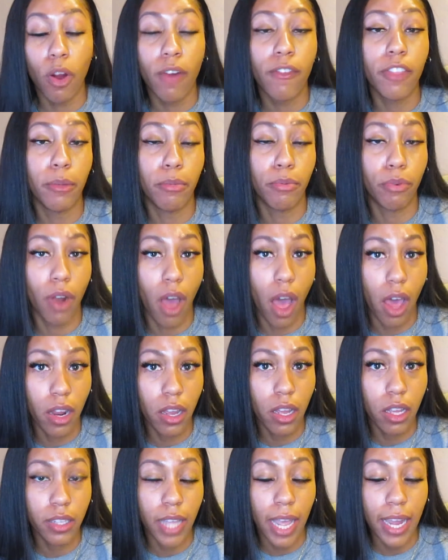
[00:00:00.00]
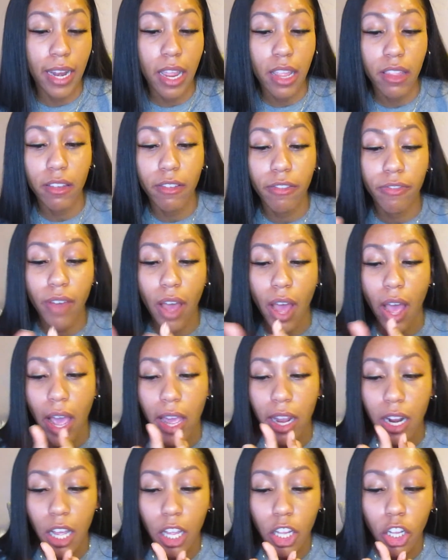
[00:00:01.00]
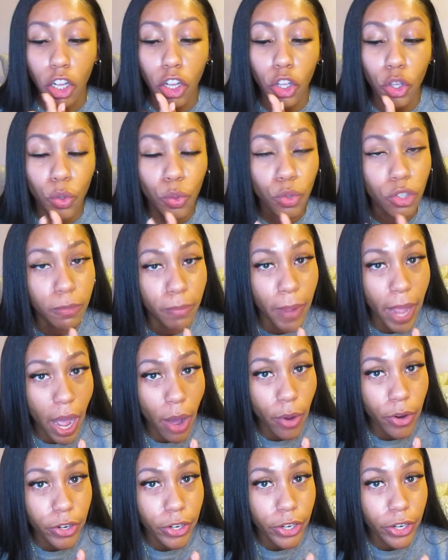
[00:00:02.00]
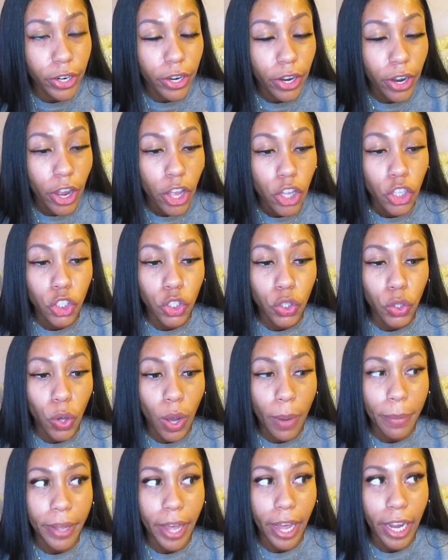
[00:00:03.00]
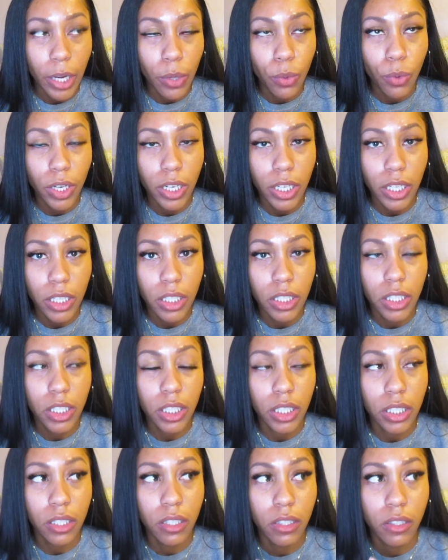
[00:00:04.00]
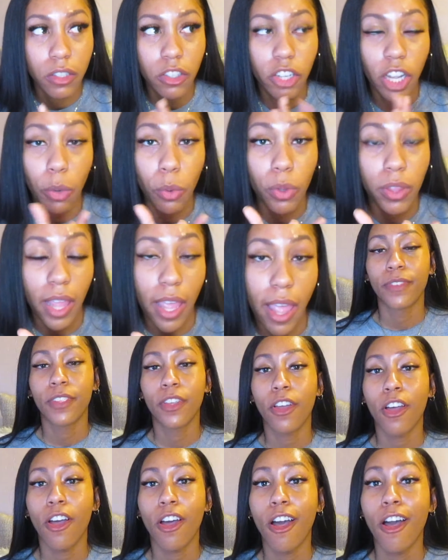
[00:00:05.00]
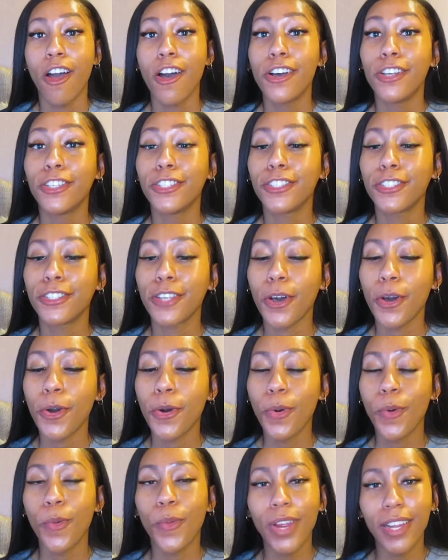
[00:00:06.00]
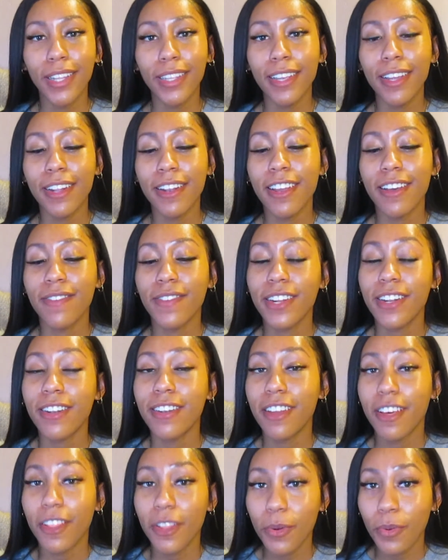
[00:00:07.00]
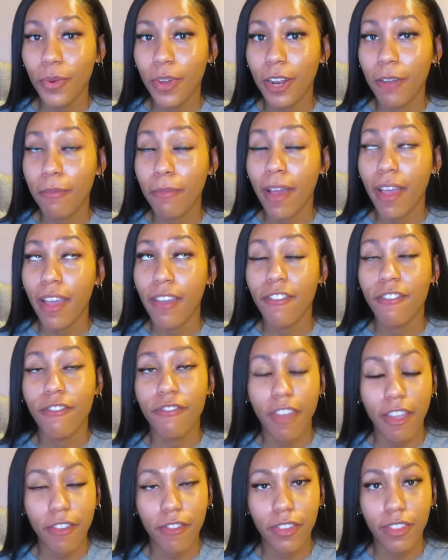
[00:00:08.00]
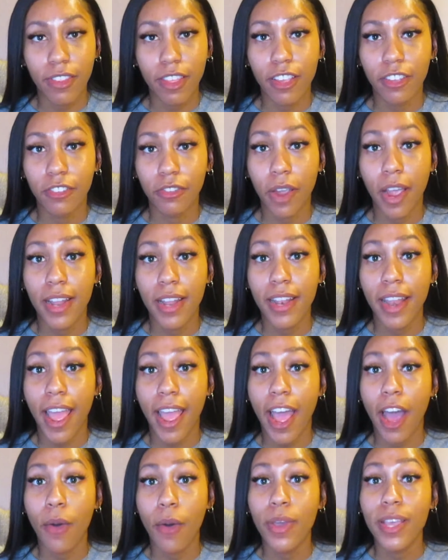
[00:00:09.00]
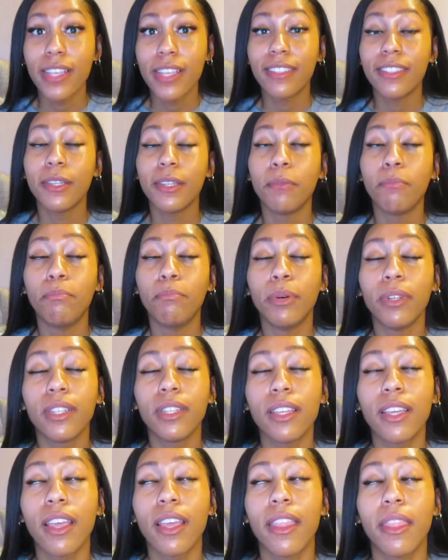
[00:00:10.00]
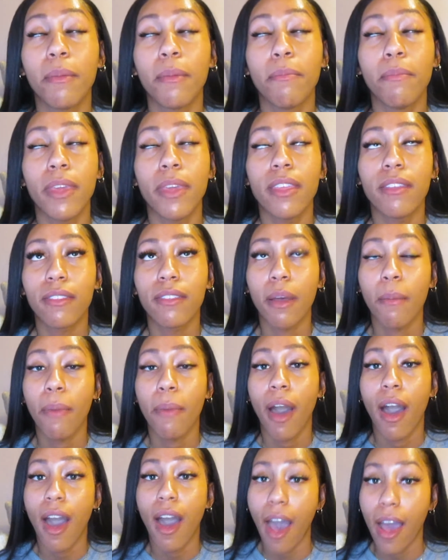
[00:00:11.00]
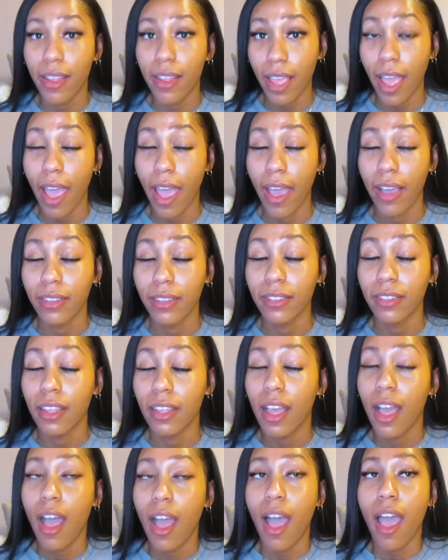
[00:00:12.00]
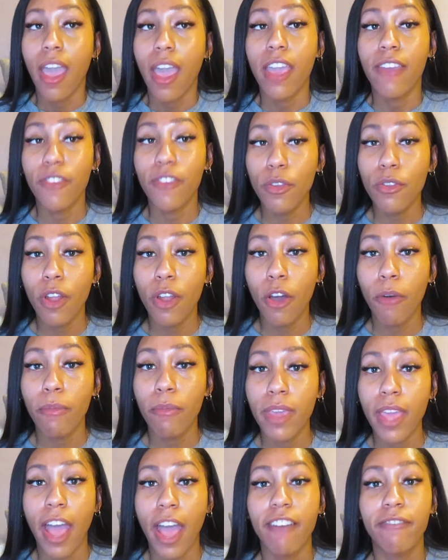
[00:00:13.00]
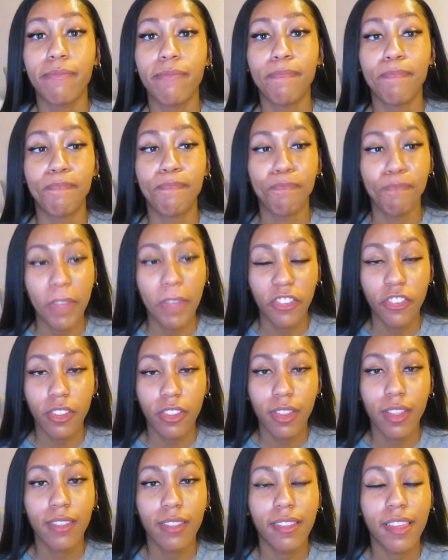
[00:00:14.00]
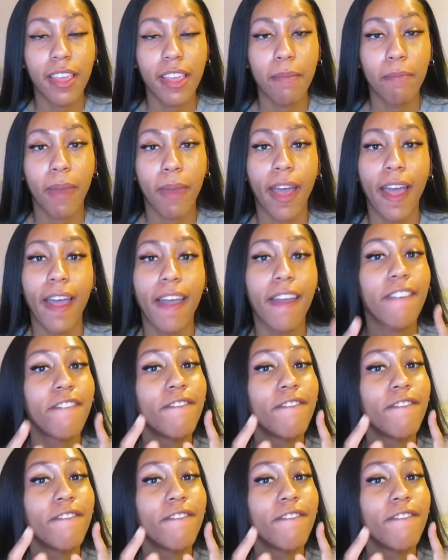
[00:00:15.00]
of the products. I need to find a loose powder, so I'm kind of wanting to check what they. So weirdly enough, another one of my favorite things right now is the Bully and the Beast podcast. If you know me, I've mentioned this in my